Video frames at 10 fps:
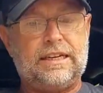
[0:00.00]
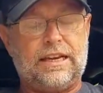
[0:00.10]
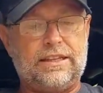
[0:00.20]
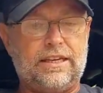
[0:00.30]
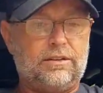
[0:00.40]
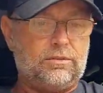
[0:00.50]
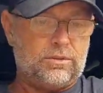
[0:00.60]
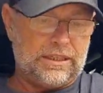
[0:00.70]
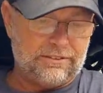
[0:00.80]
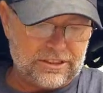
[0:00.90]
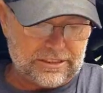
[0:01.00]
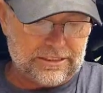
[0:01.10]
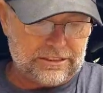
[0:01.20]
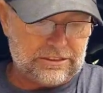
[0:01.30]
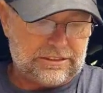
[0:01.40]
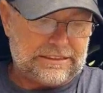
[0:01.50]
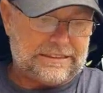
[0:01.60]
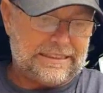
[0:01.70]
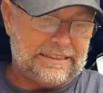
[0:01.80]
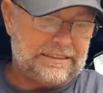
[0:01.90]
and then whatever's in there
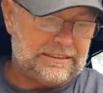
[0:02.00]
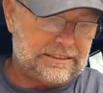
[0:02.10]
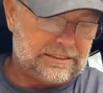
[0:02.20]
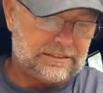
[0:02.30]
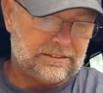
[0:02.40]
stays.